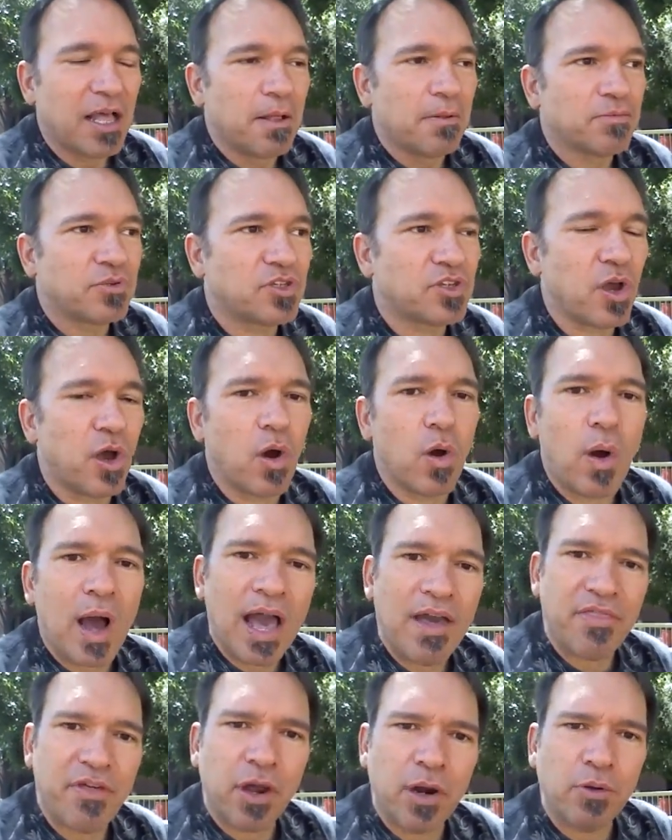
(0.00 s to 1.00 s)
So
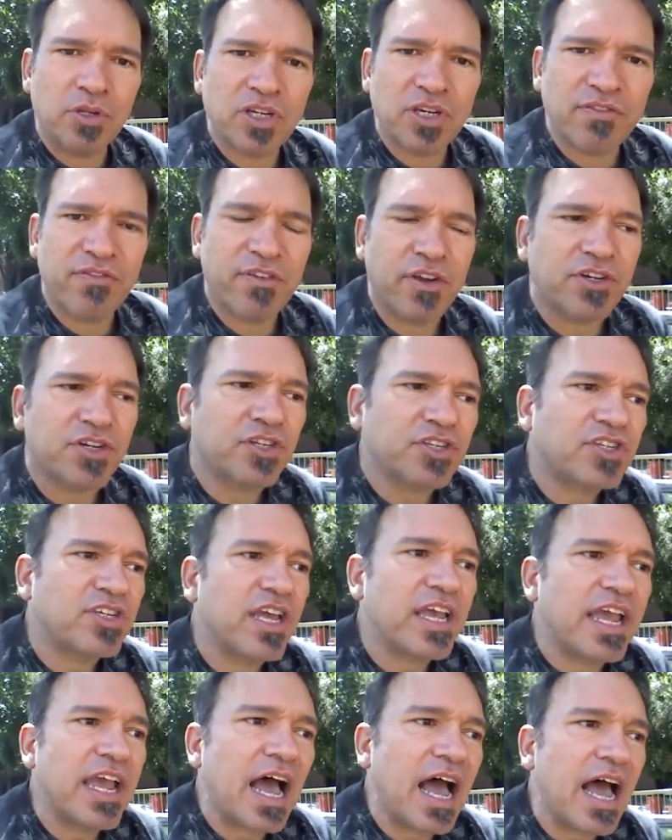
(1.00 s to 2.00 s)
I thought it was a
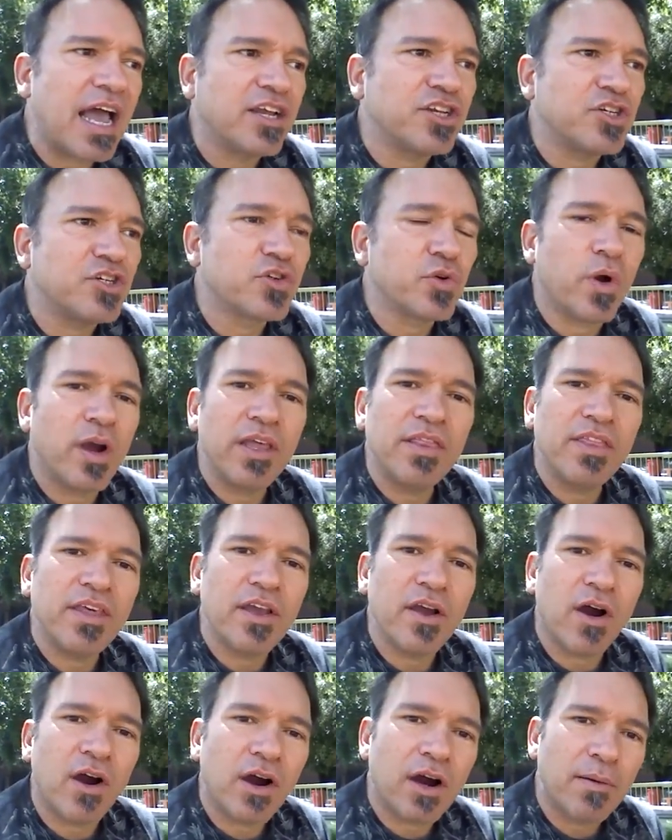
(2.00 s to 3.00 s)
deficiency. I joined the
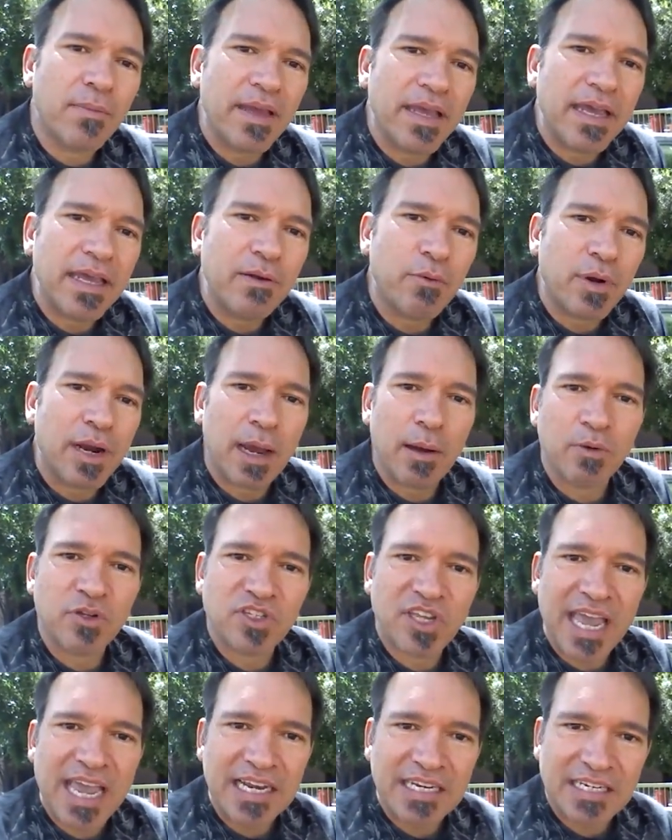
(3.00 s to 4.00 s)
Army when I was
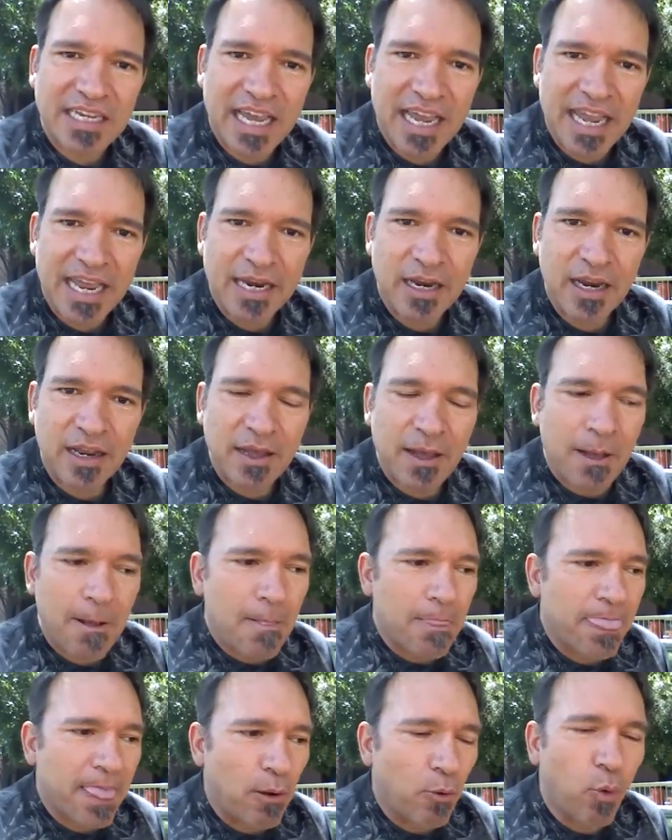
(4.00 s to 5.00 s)
18,
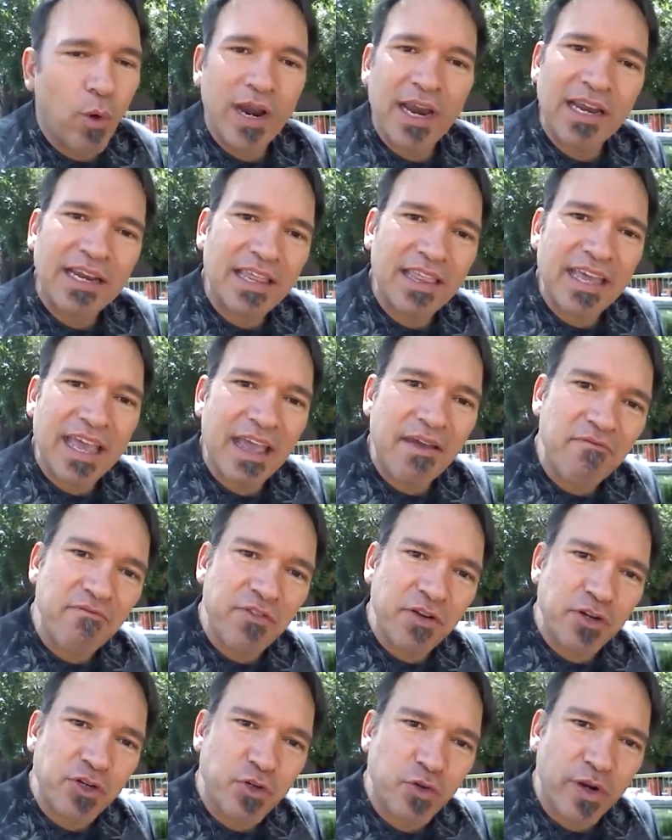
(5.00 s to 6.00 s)
went into the
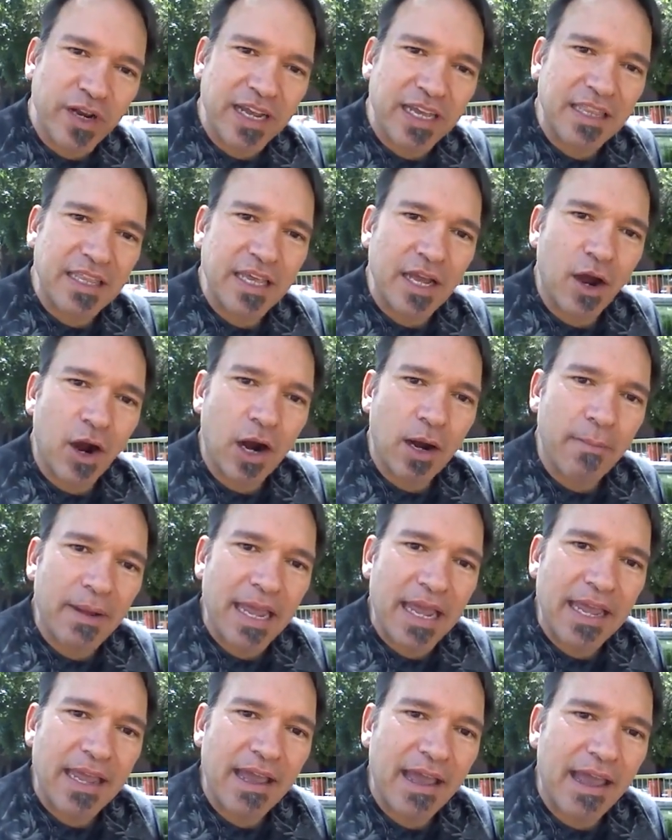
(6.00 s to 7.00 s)
infantry in the
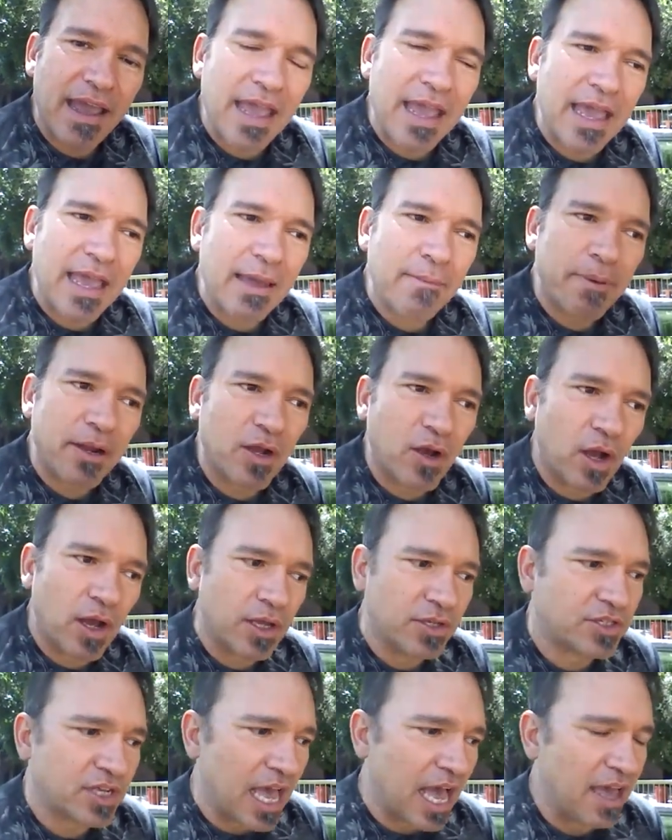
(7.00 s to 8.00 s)
Army, and
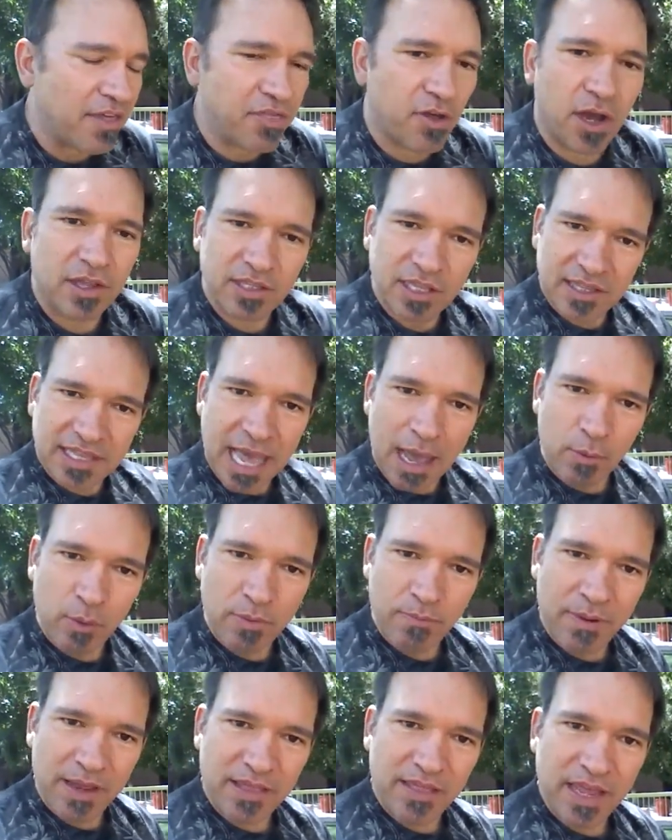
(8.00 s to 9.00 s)
because I thought that would
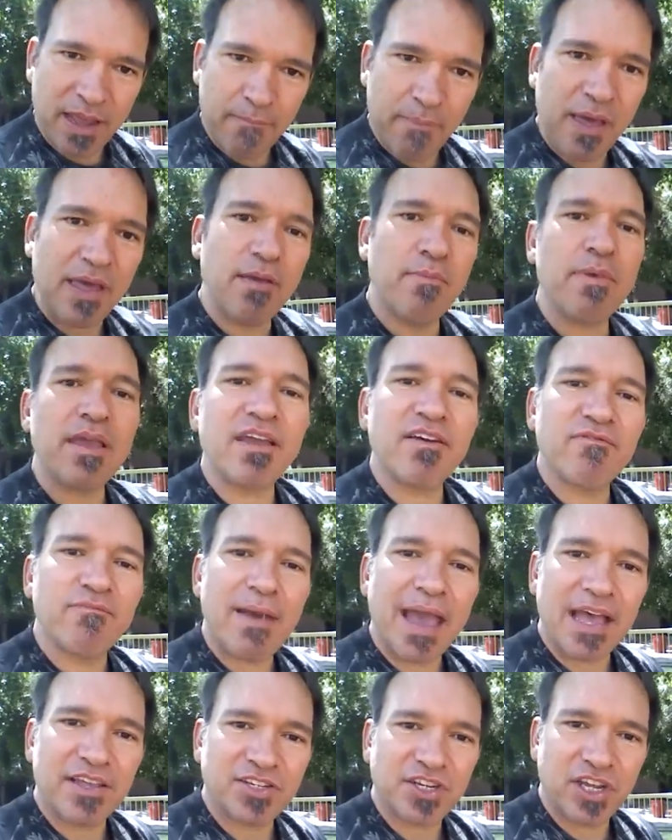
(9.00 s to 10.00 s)
be the epitome of
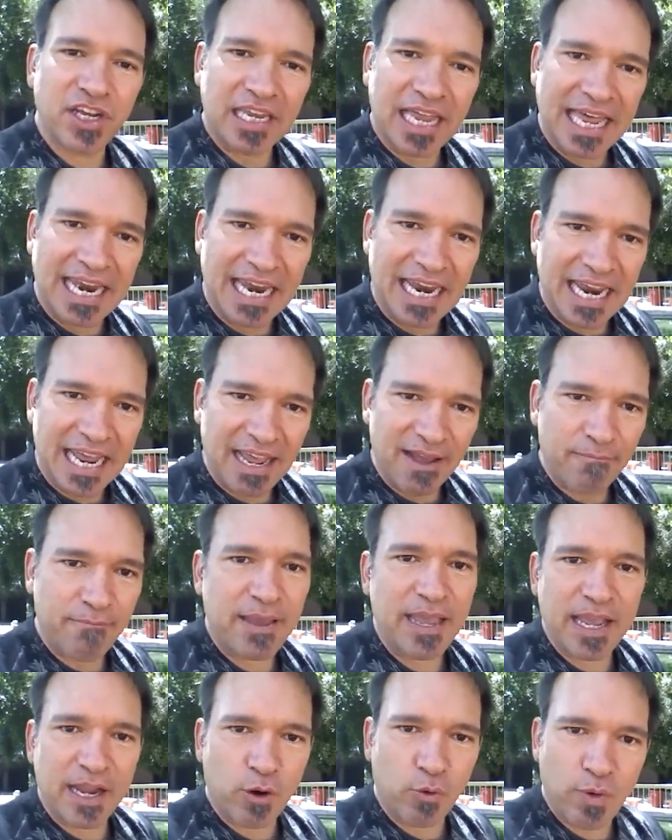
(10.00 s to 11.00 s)
masculinity, of
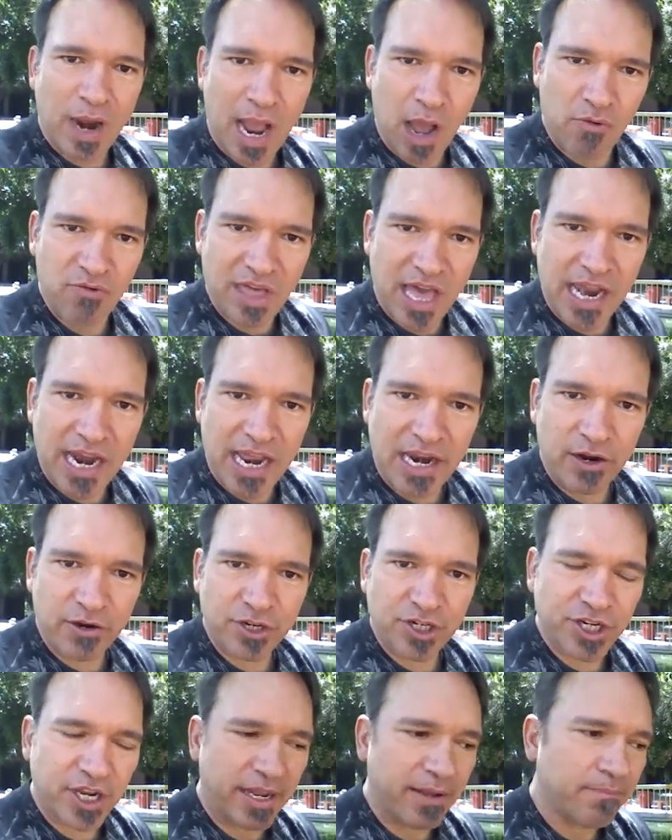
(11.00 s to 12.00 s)
being around that
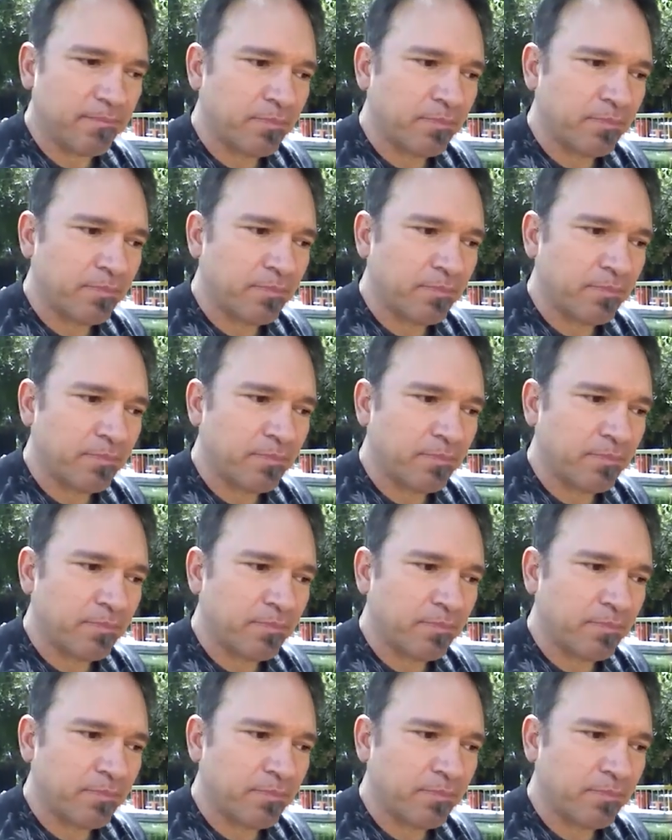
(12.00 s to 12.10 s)
energy.